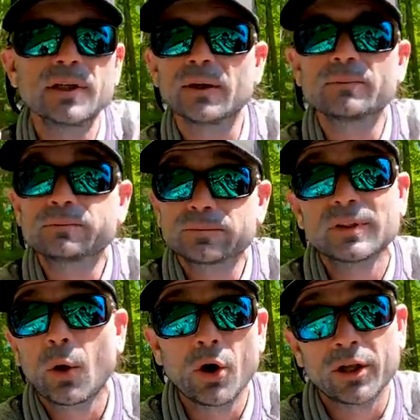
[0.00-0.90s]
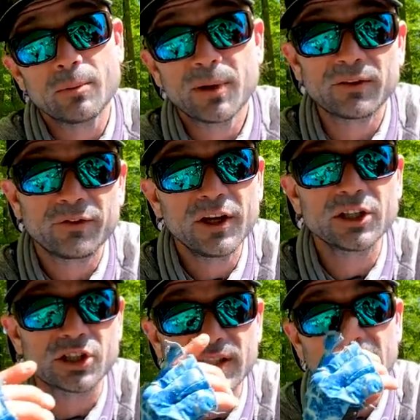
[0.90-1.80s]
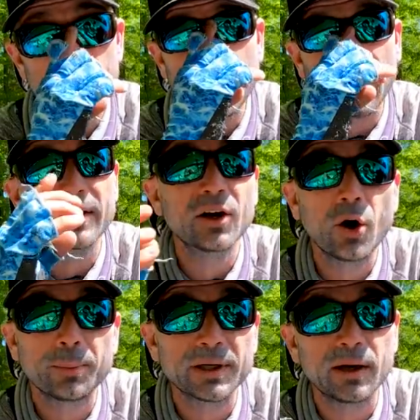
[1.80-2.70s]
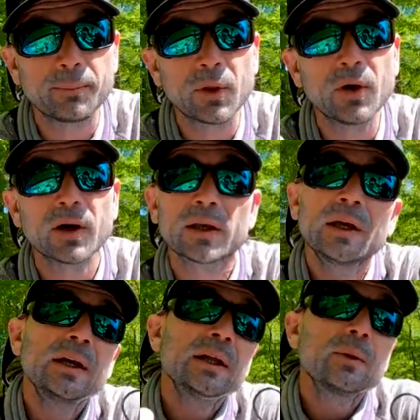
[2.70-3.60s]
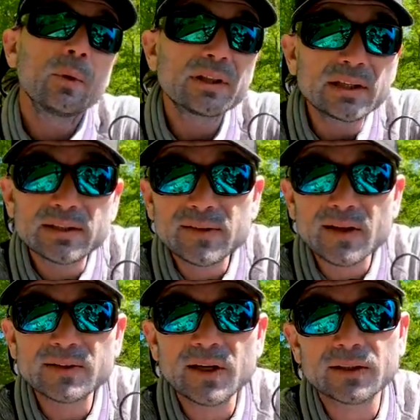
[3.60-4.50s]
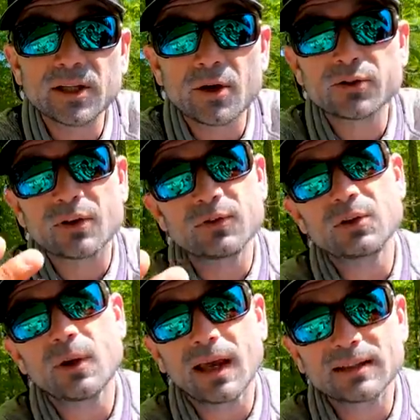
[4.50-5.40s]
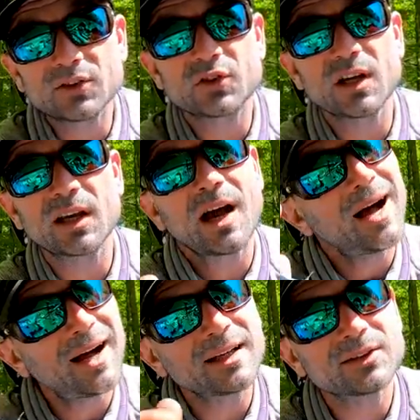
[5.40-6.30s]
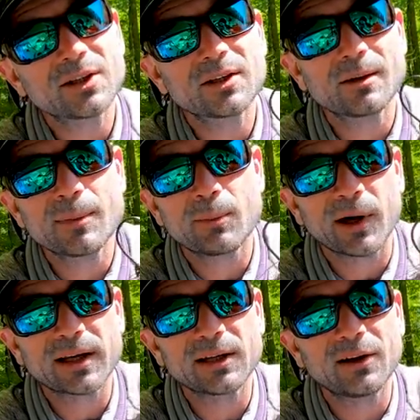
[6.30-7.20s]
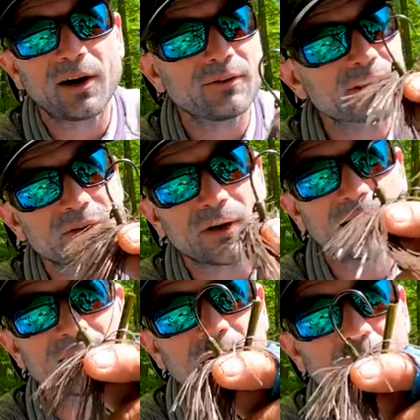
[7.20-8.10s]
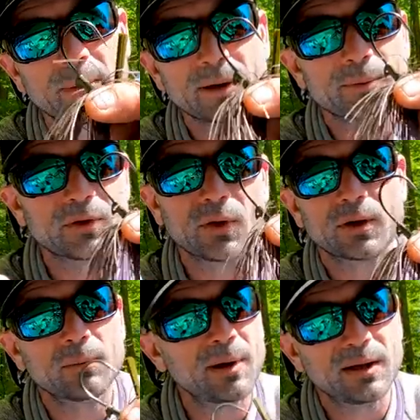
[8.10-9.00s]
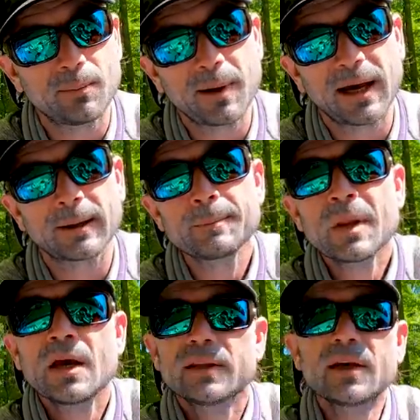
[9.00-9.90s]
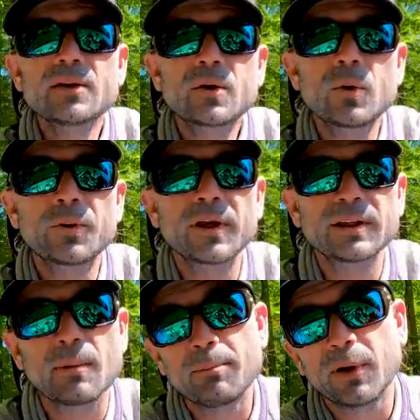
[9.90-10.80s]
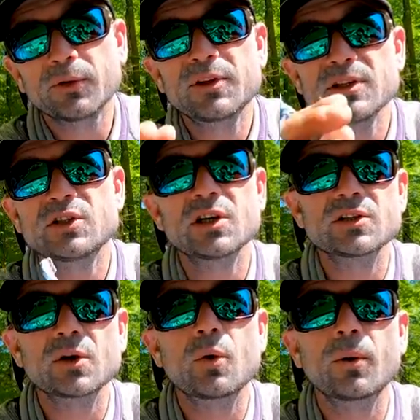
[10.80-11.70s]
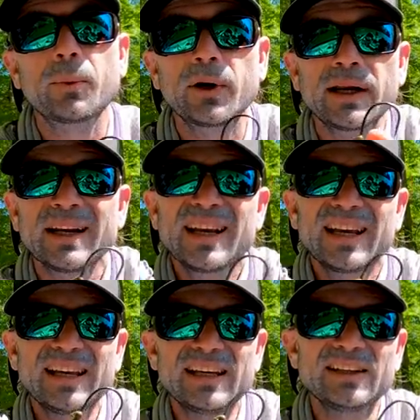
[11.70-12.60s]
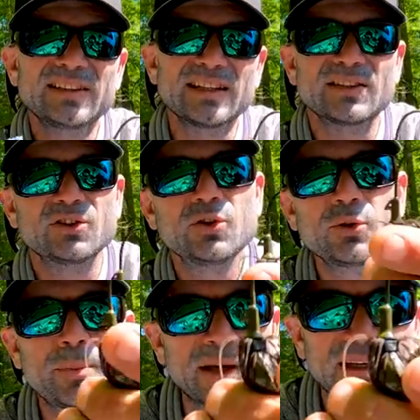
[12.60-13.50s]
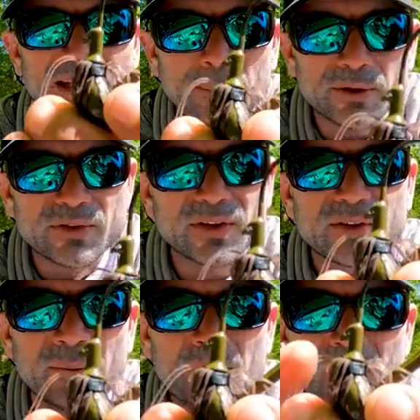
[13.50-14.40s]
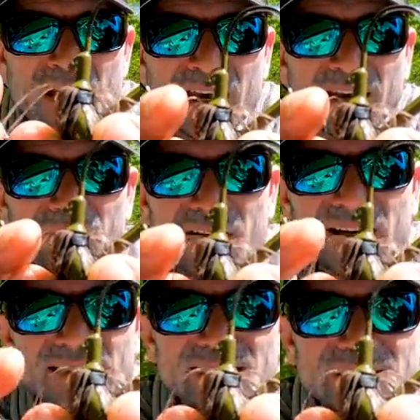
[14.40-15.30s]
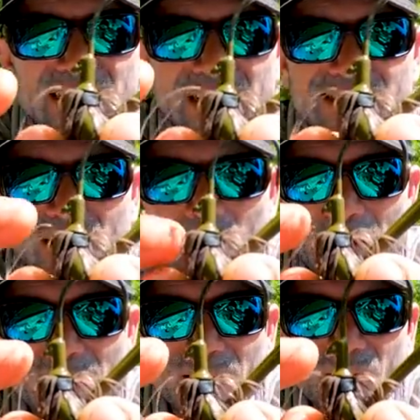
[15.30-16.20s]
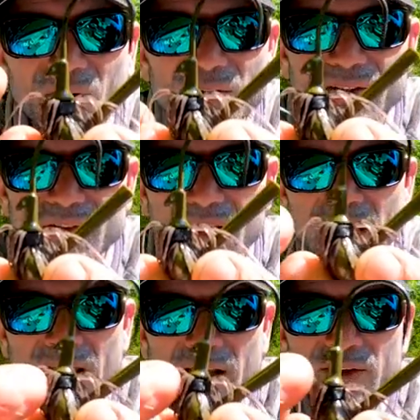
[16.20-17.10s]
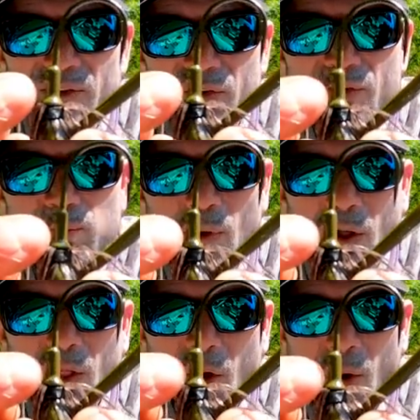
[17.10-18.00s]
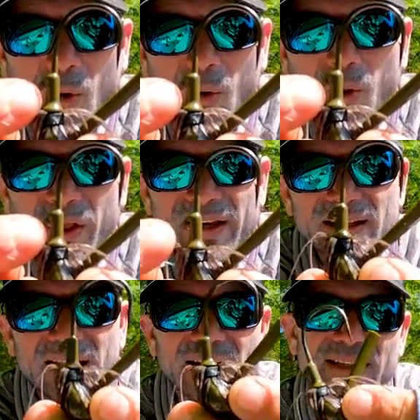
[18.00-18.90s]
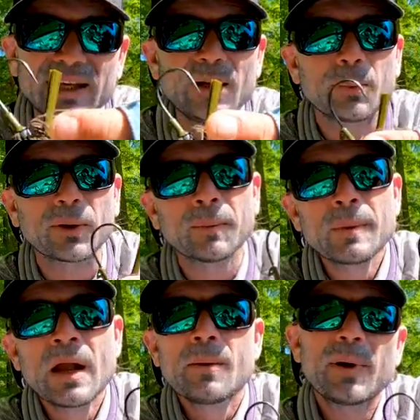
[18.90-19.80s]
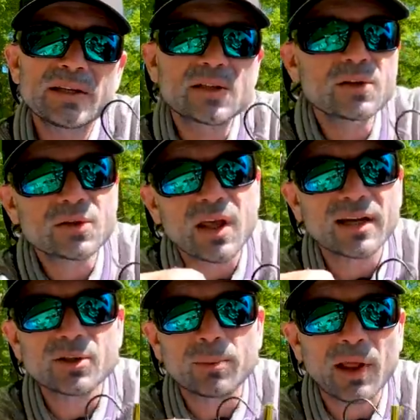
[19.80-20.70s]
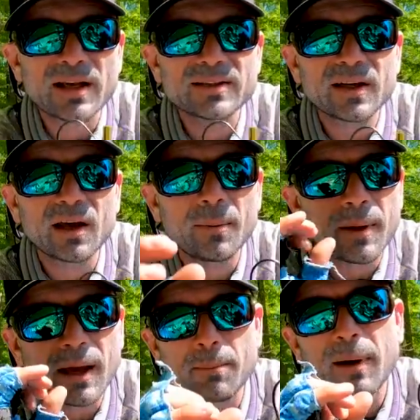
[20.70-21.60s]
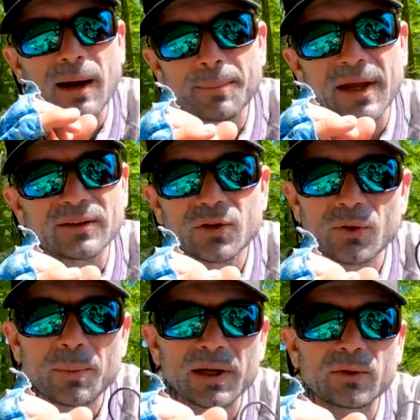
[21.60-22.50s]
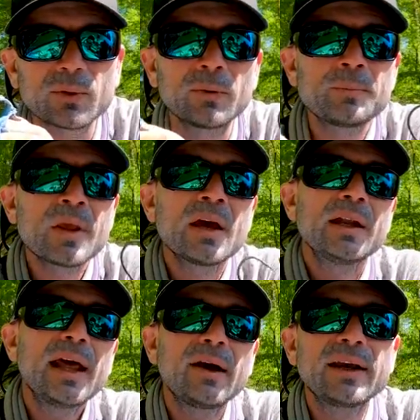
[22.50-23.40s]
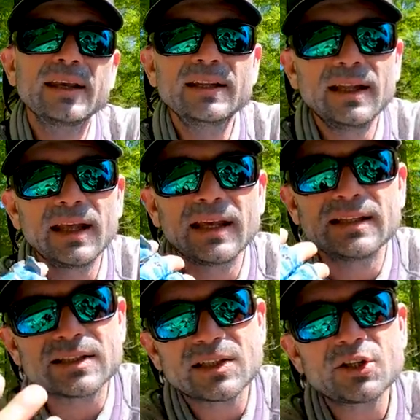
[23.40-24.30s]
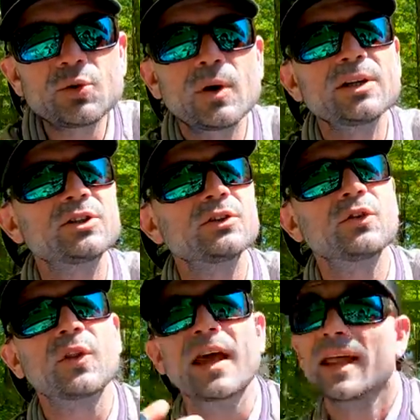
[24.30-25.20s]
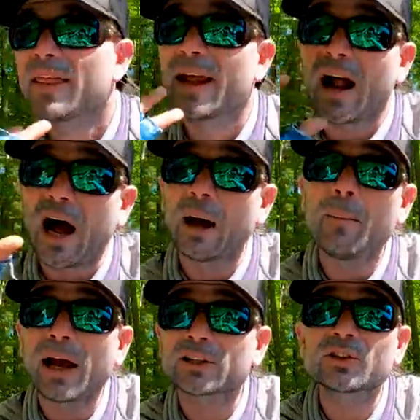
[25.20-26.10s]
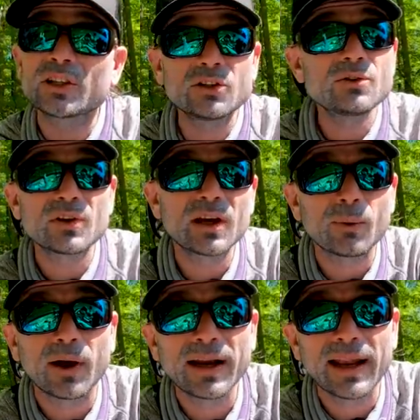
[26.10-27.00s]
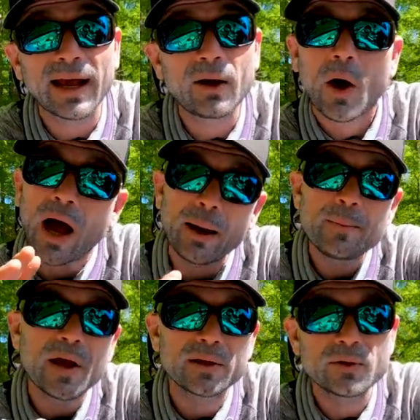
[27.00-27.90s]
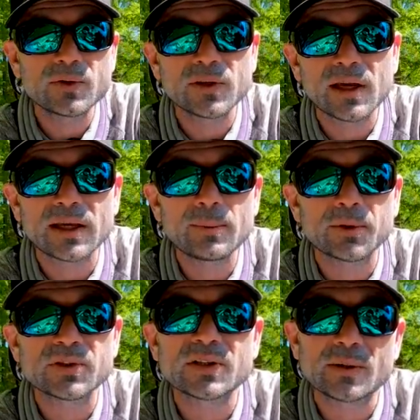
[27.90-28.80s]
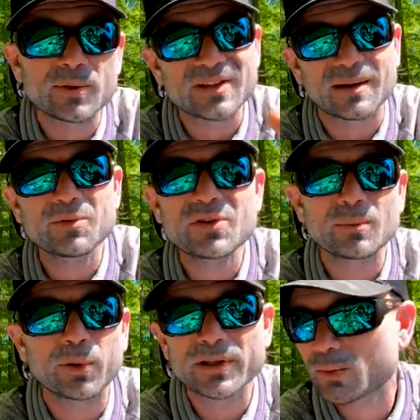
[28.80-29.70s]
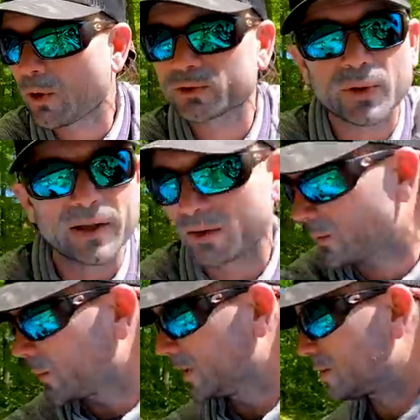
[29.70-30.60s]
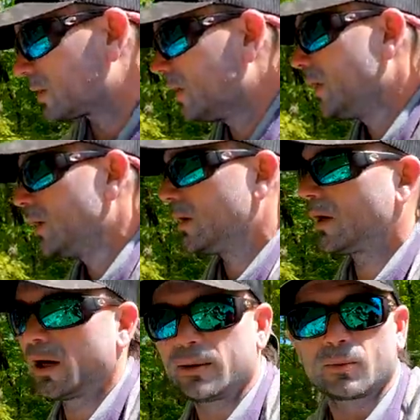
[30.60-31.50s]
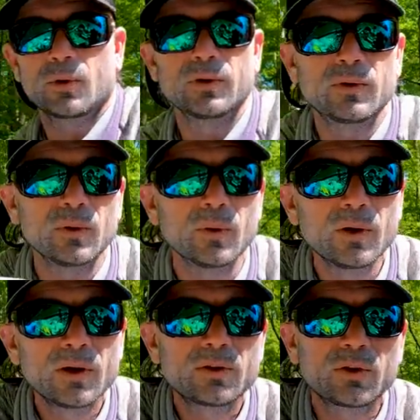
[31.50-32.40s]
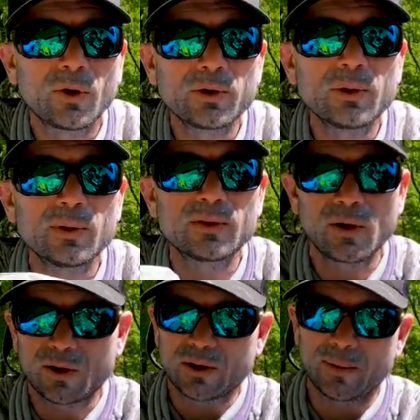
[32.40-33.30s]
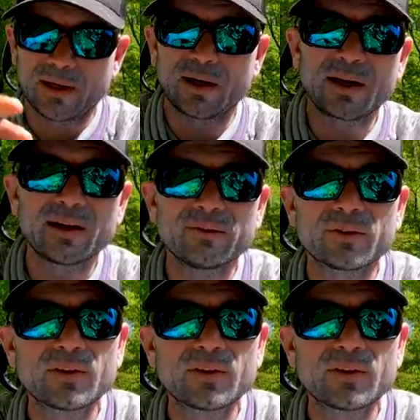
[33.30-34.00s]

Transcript: you know, hooking a big fish and getting them out and opening up the hook. One thing that does suck, though, is if you do hang this jig, odds are you're going to be breaking it off because you're not going to open up this hook and bend it back. The other cool thing that both these jigs incorporate is it's a toothpick keeper system. If you guys can see, it's going to be a little hard to see. There's a small hole in that keeper. Basically, you slide your plastic up and pop that toothpick through. Now, in the situations that I'm actually using it right now, I'm not using that keeper system because I'm using pretty small trailers, which I'm going to show you and talk about. I have